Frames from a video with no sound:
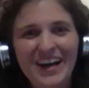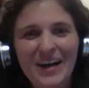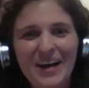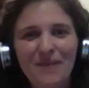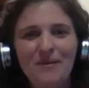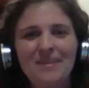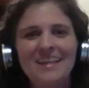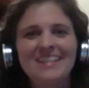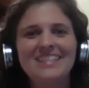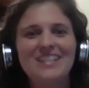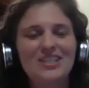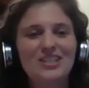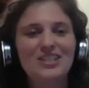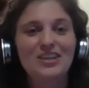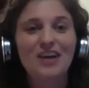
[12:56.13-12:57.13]
when they
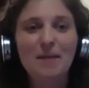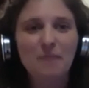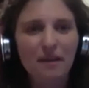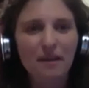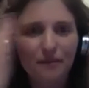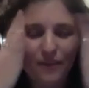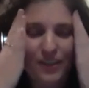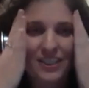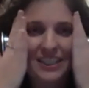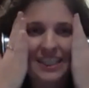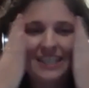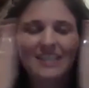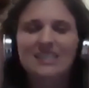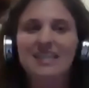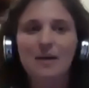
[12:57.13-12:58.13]
start to cry. My first
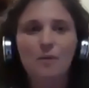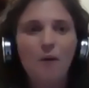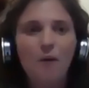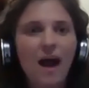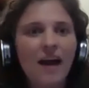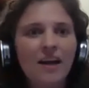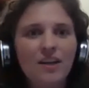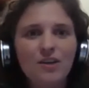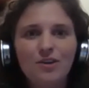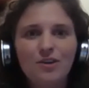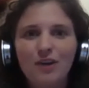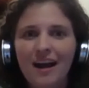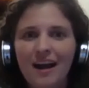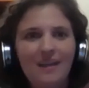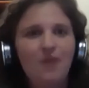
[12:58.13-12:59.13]
thing is like, why are you
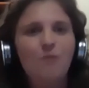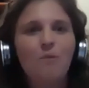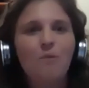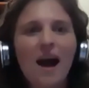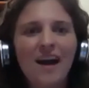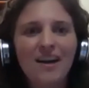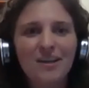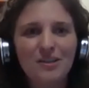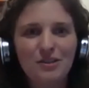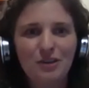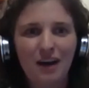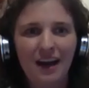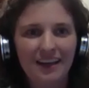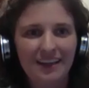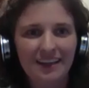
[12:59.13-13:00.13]
crying? Why are you
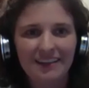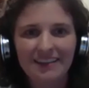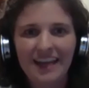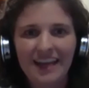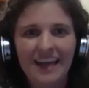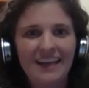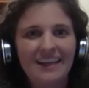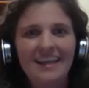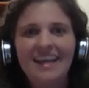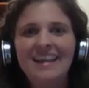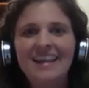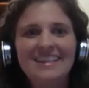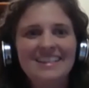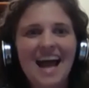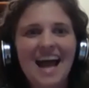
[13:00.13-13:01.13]
crying? Like
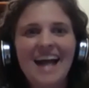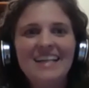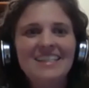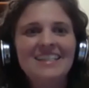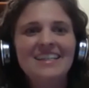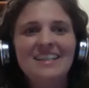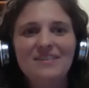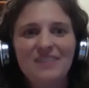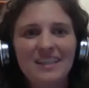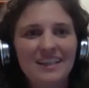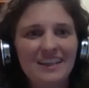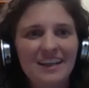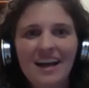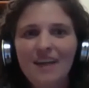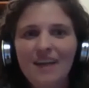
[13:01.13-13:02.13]
this, I didn't
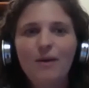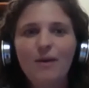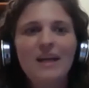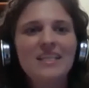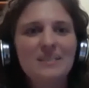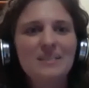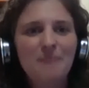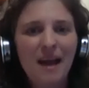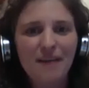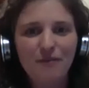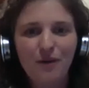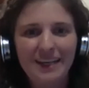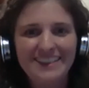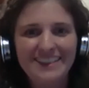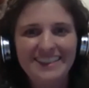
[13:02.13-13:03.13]
even raise my
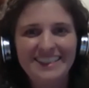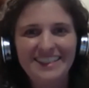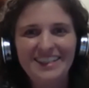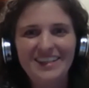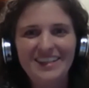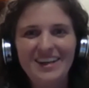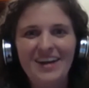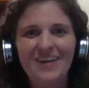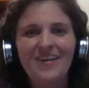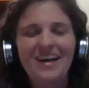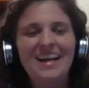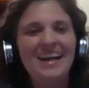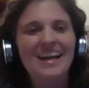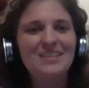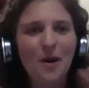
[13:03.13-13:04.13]
voice, and
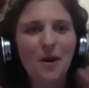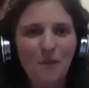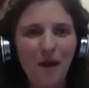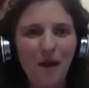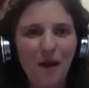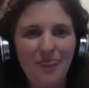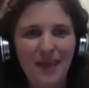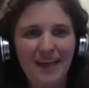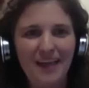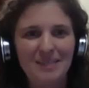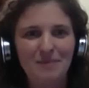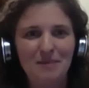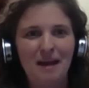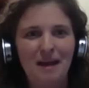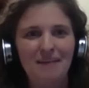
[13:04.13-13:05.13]
I don't want that to be my